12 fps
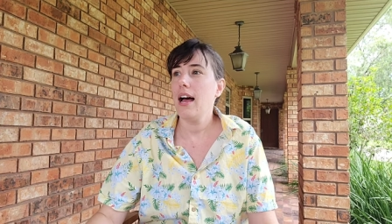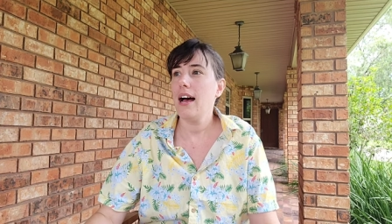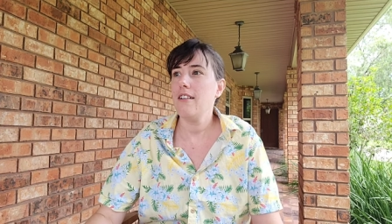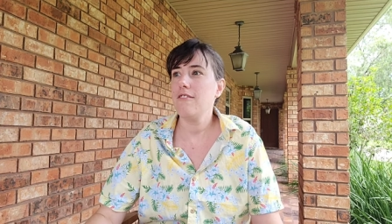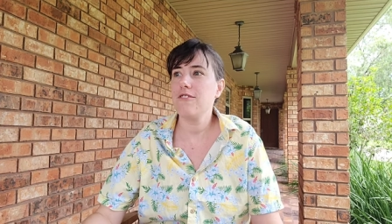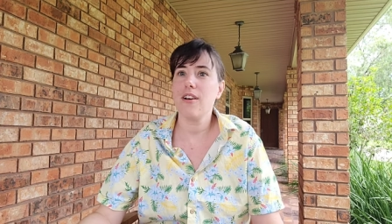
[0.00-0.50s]

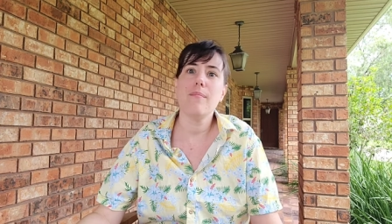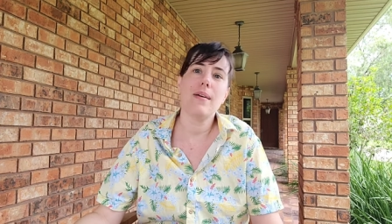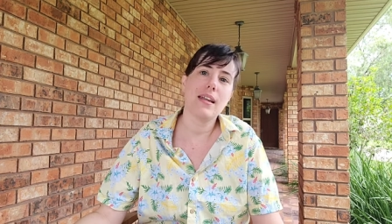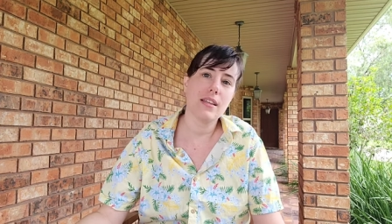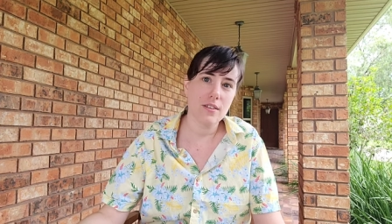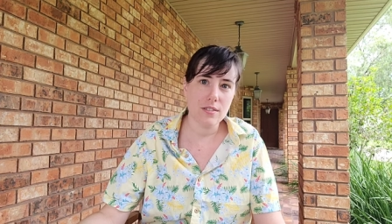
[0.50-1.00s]
have
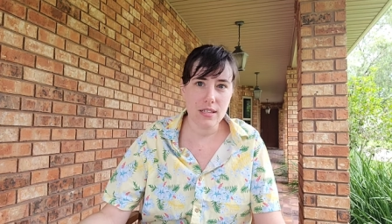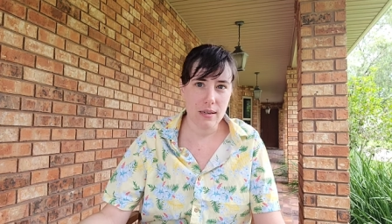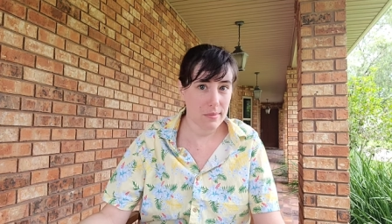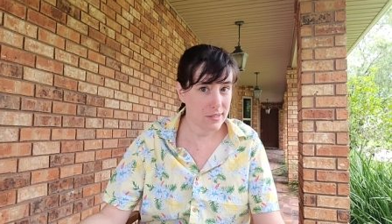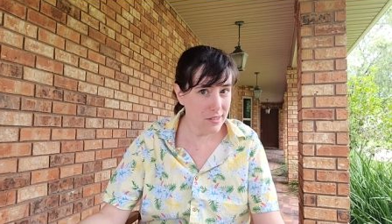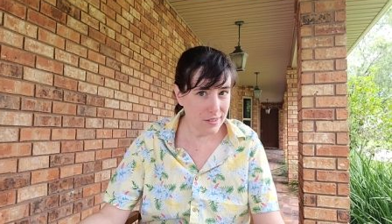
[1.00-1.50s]
many of those
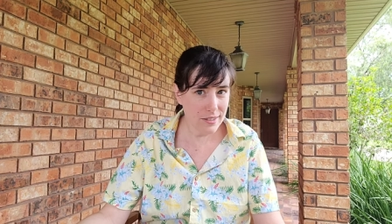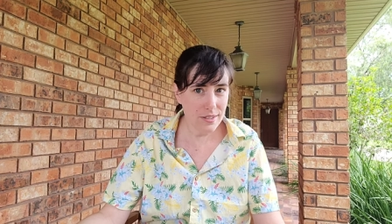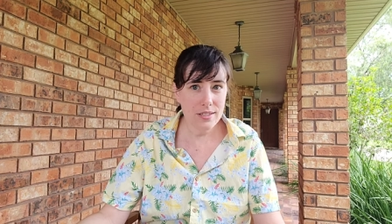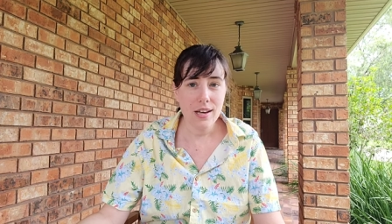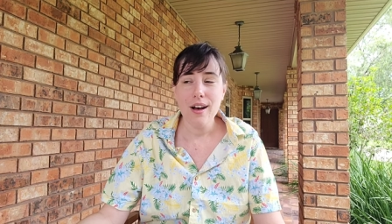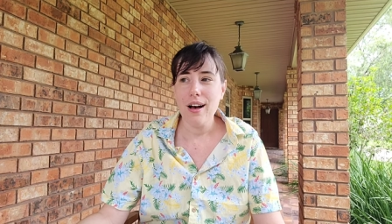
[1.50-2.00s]
same
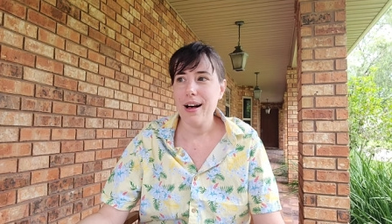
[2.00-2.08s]
materials.